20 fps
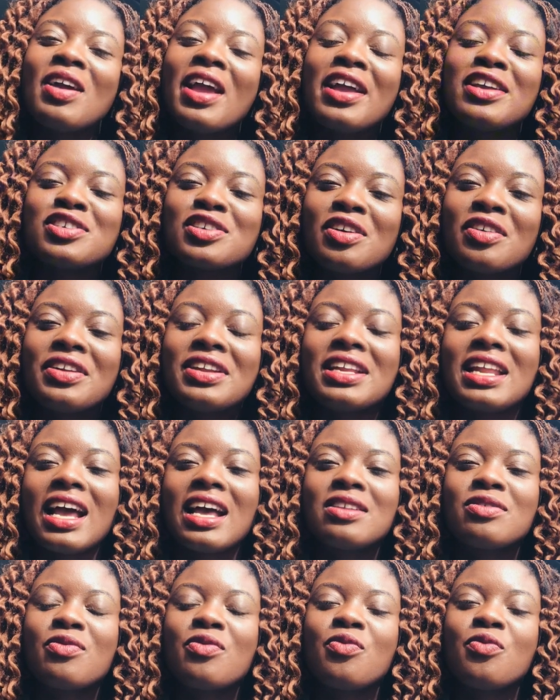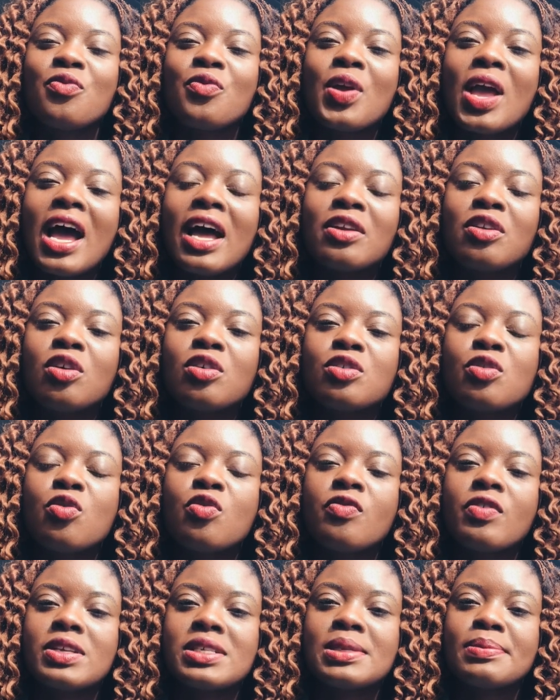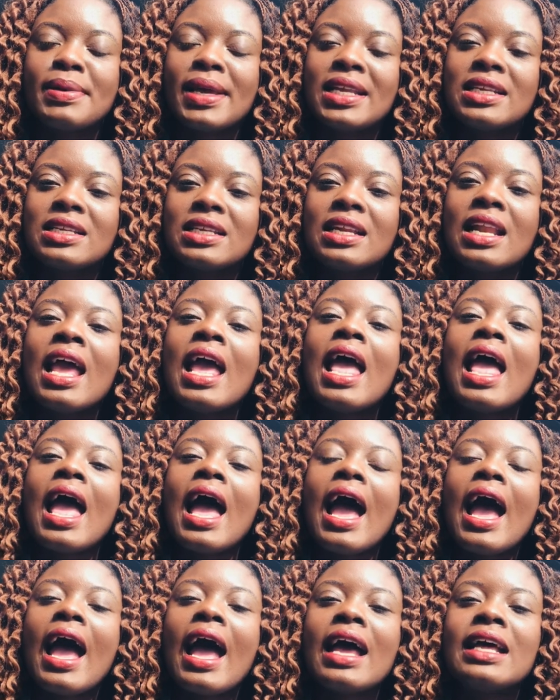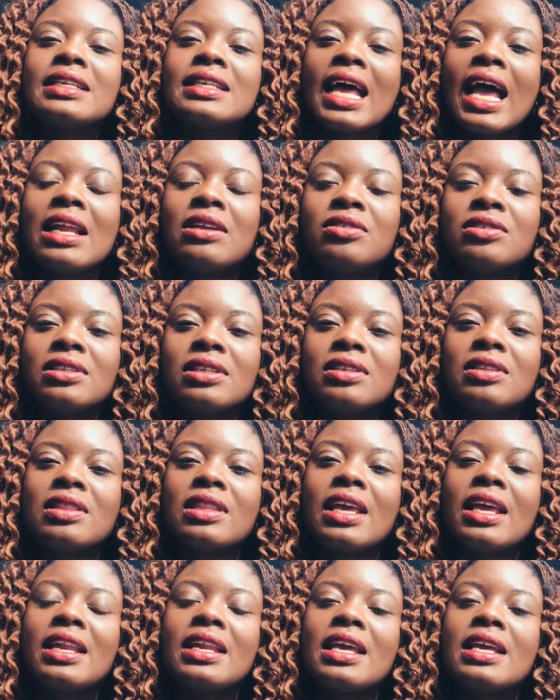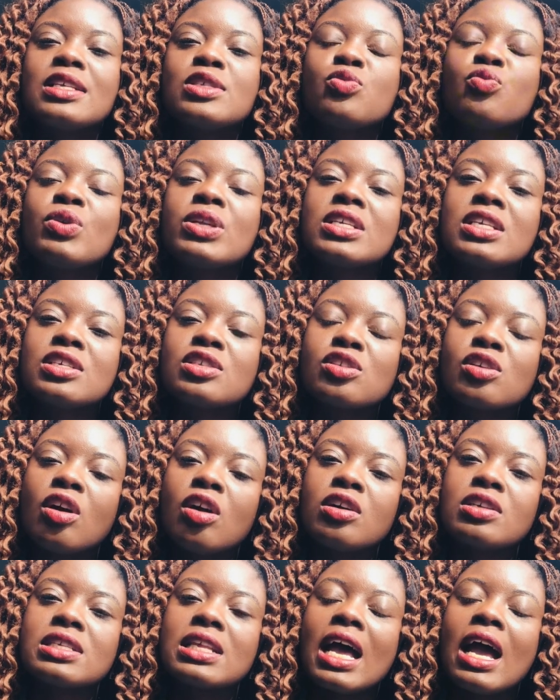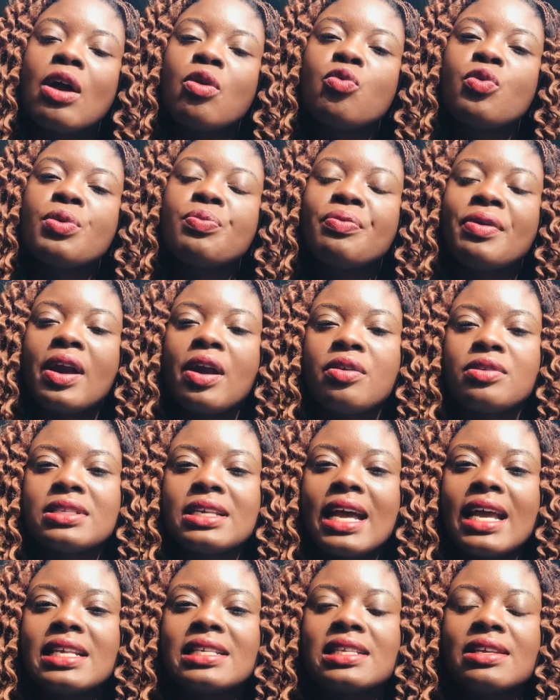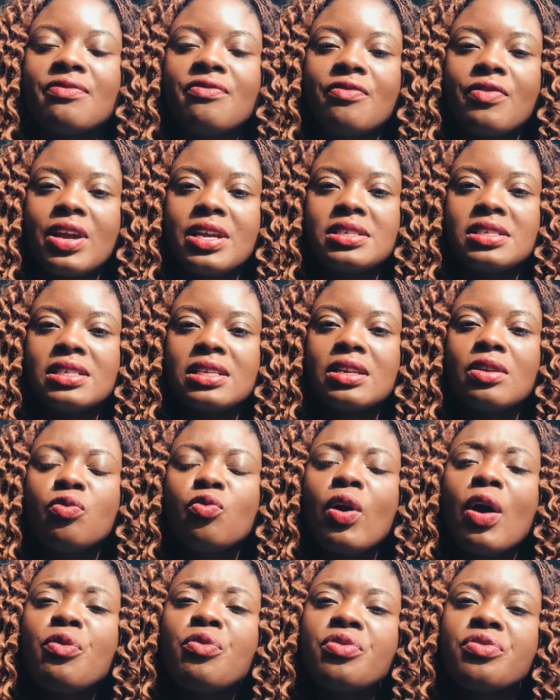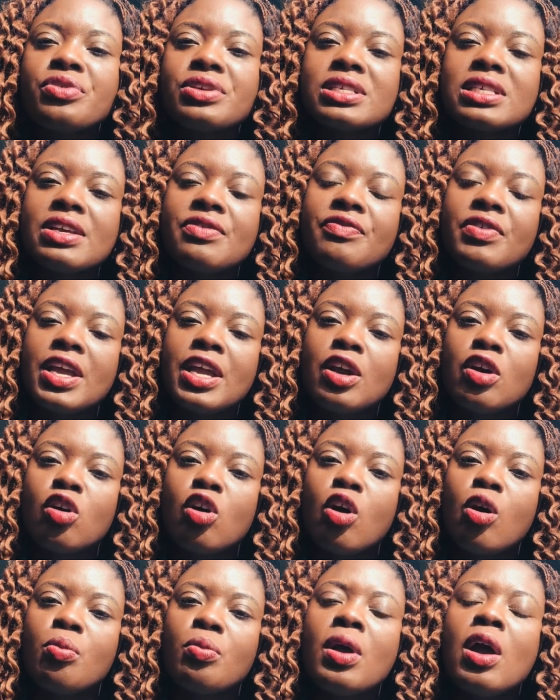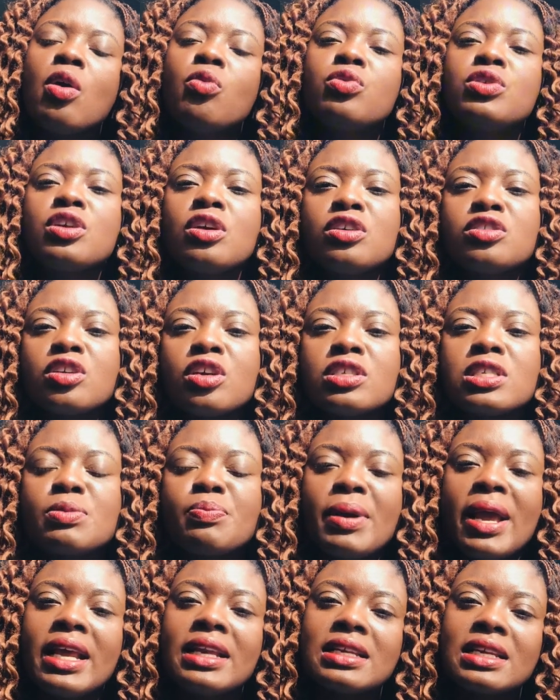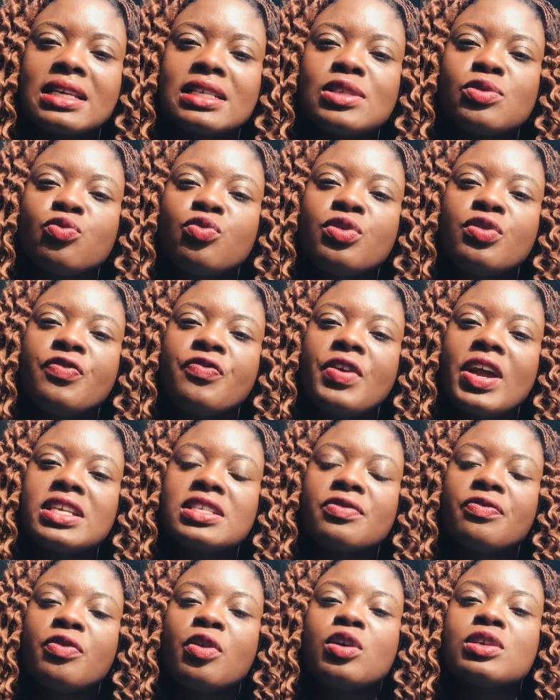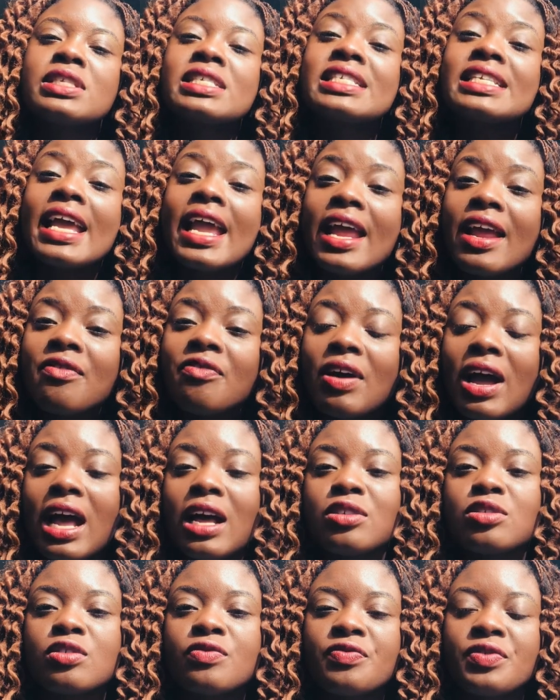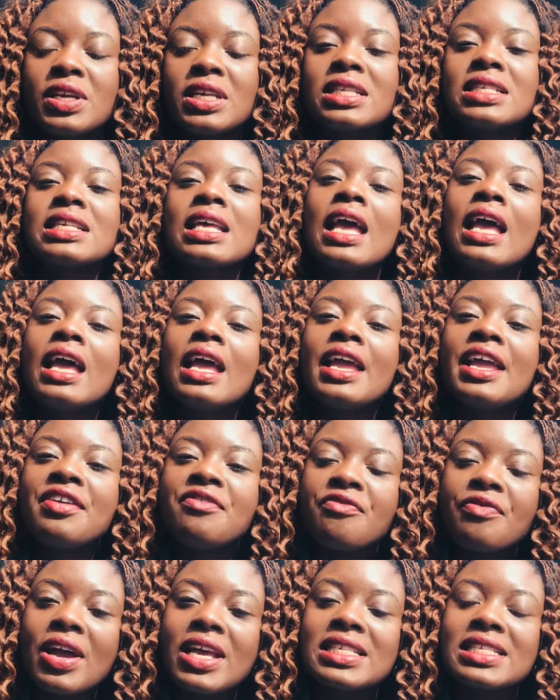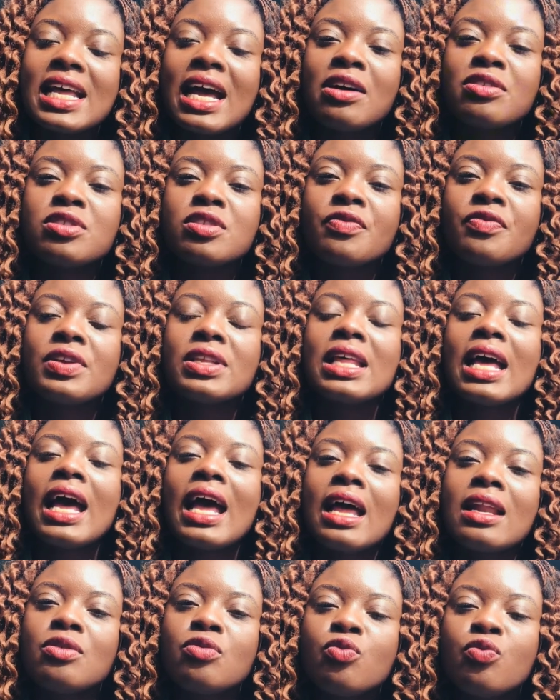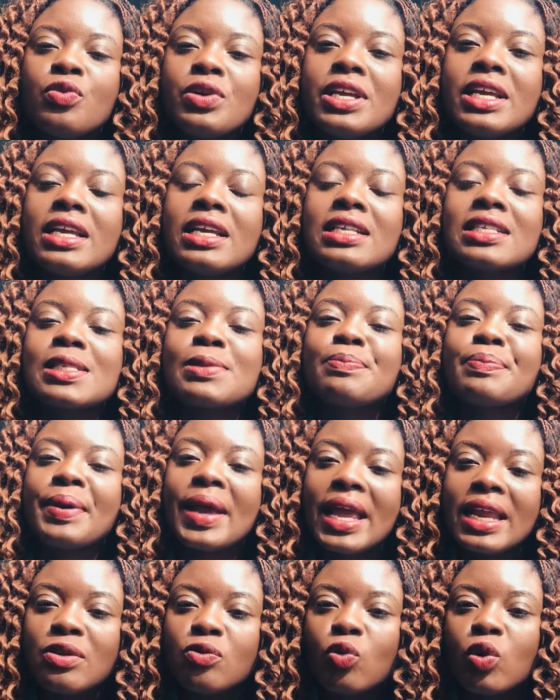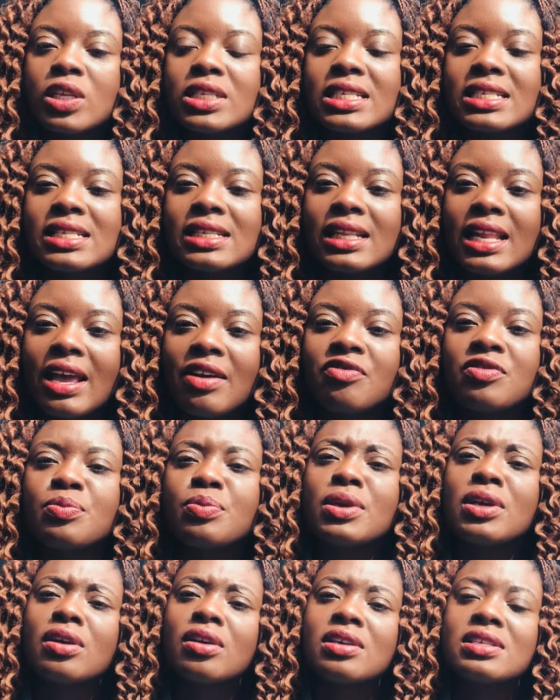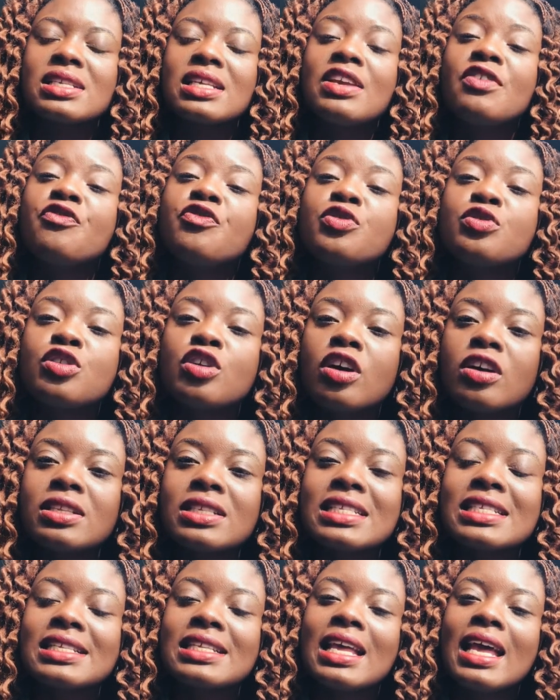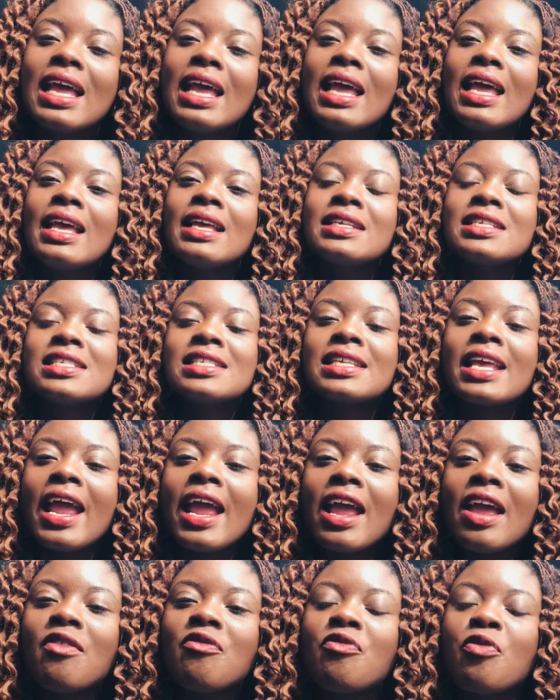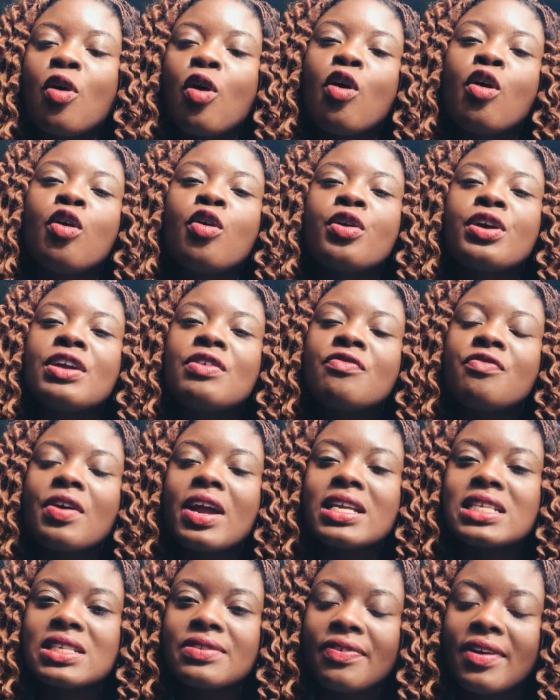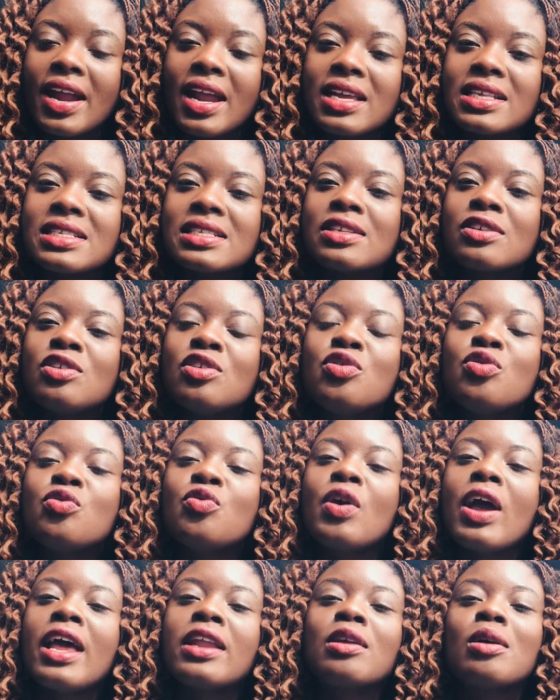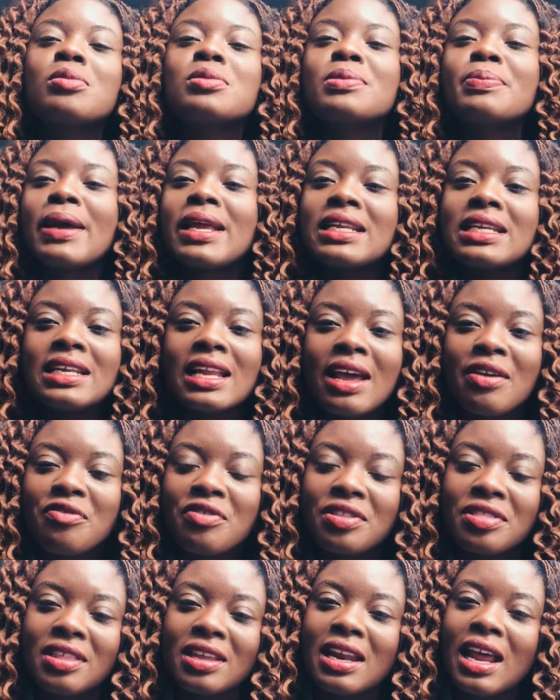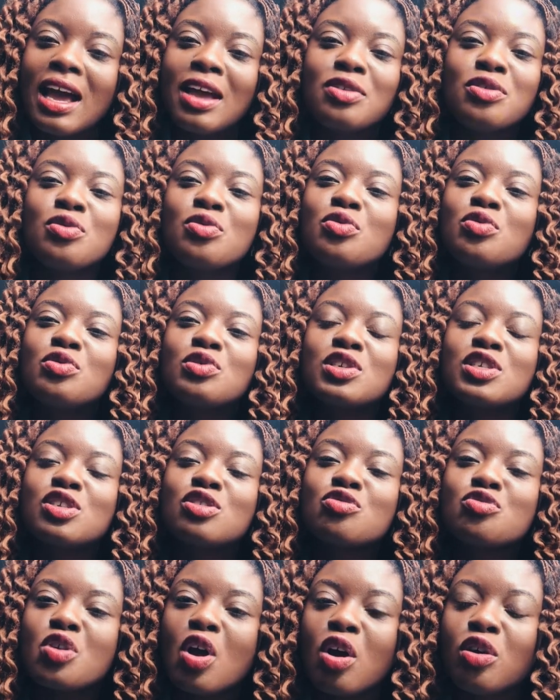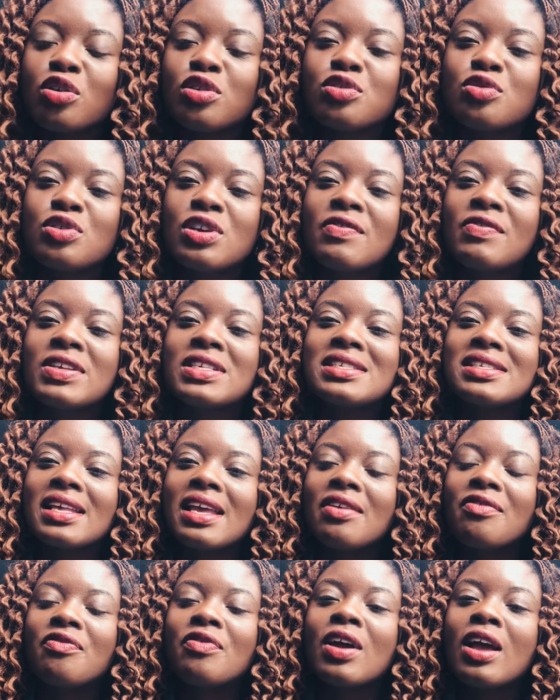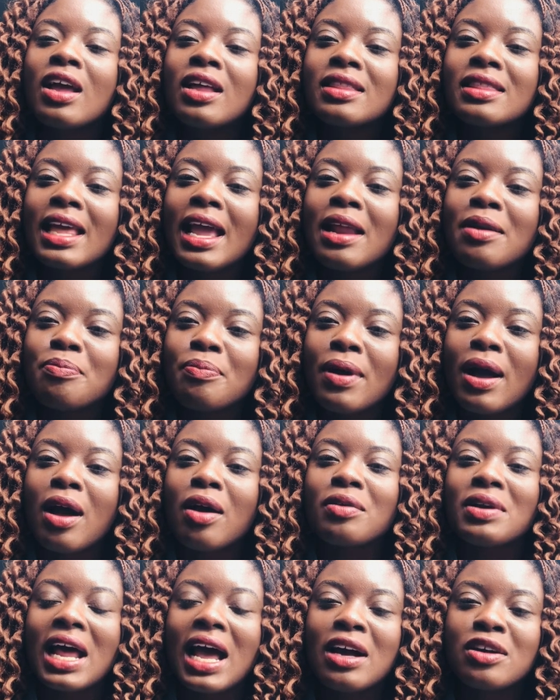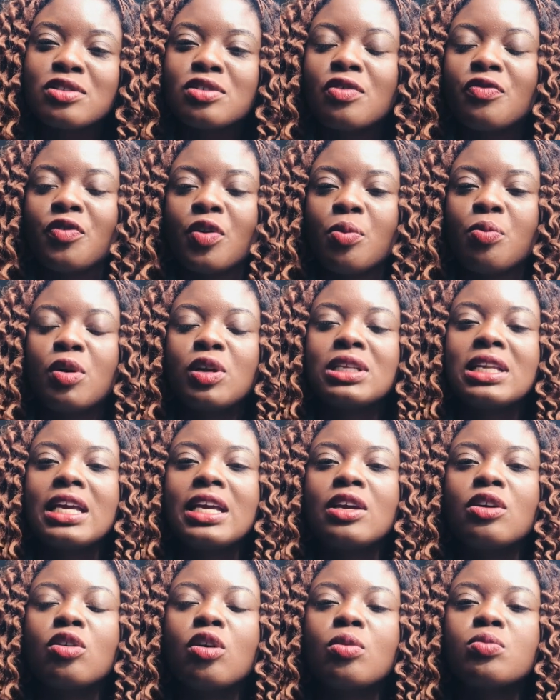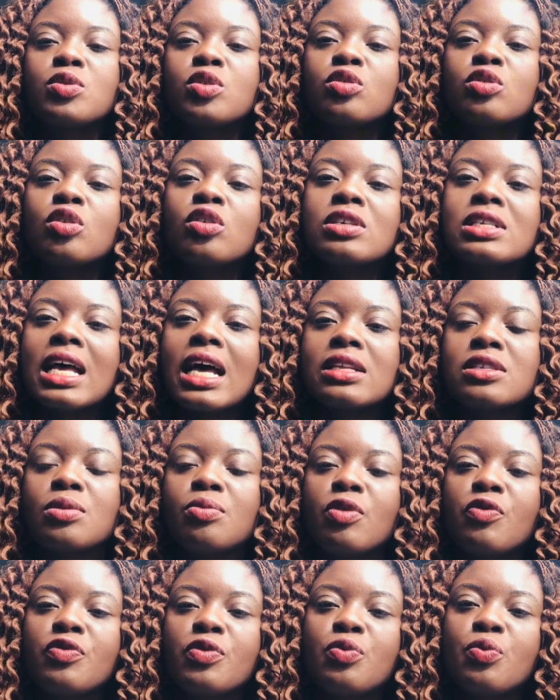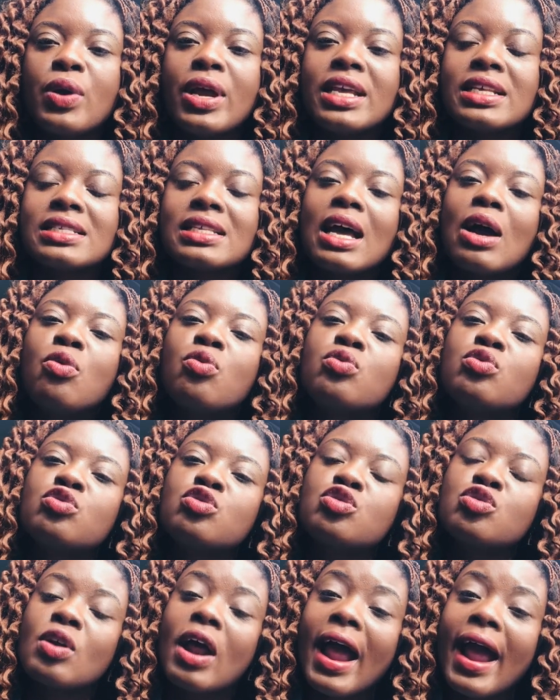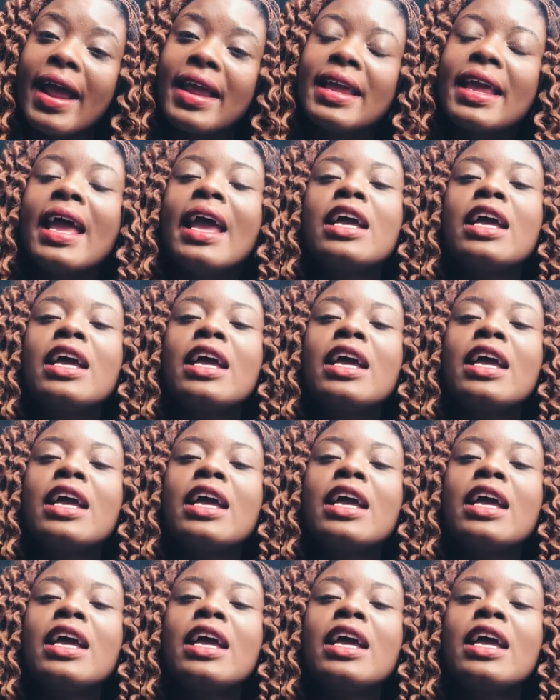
ensuring that we are not overspending and another thing is we discuss and we prioritize investing when we receive income we don't just spend it we first of all save out of it invest out of it and we spend what is left because if you don't save or invest first you end up spending everything and you would struggle to even save 10 pound out of your monthly income so those are some of the ways that we'll try